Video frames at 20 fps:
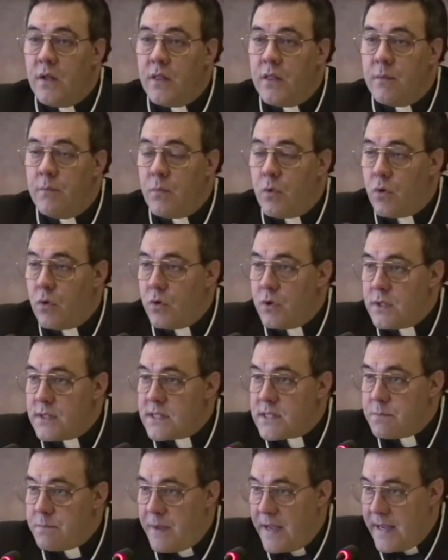The moral
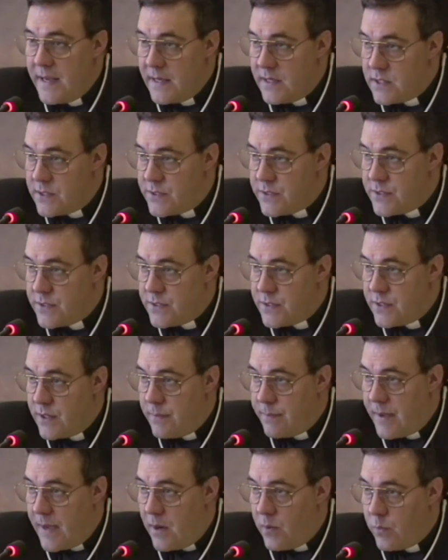space
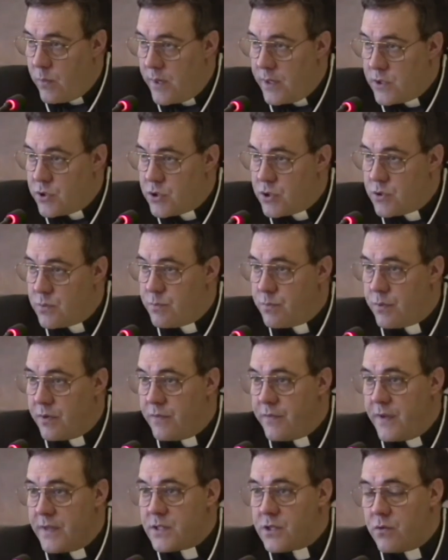about which
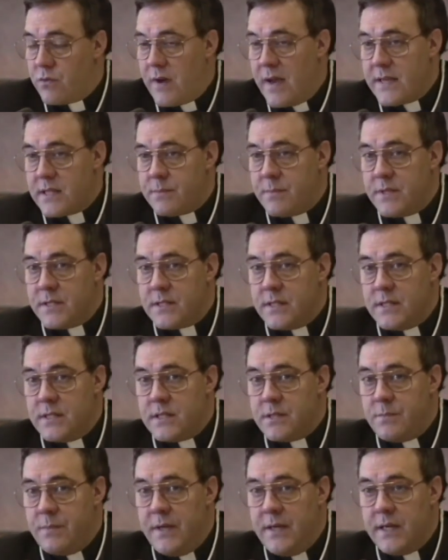Professor Rasmussen
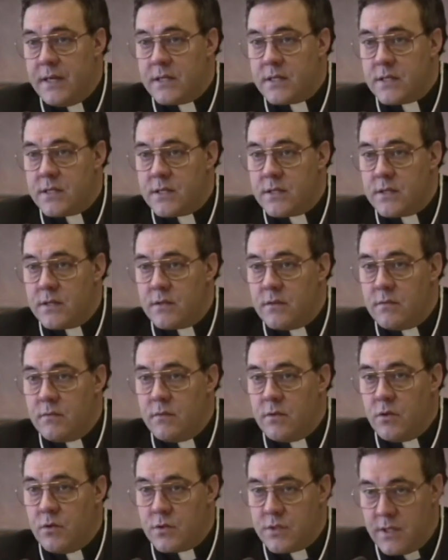
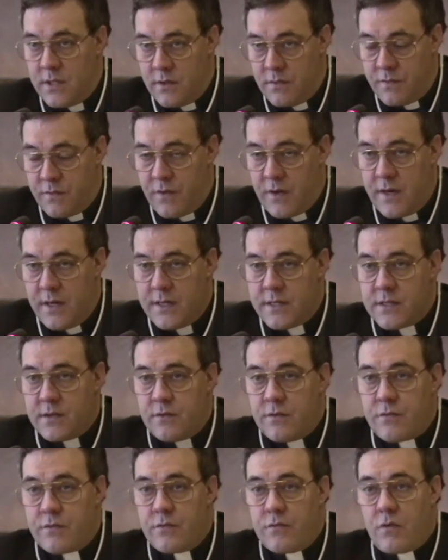speaks, using the phrase
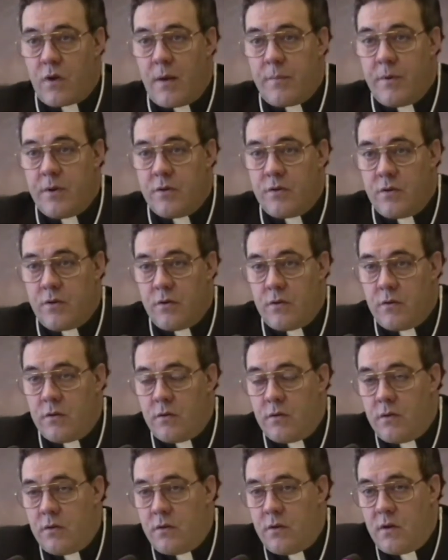of Robert
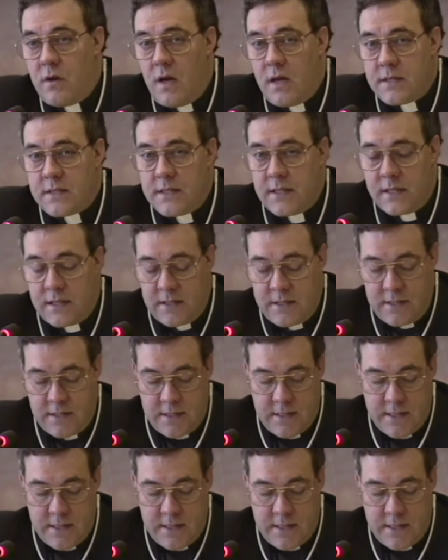Nozick,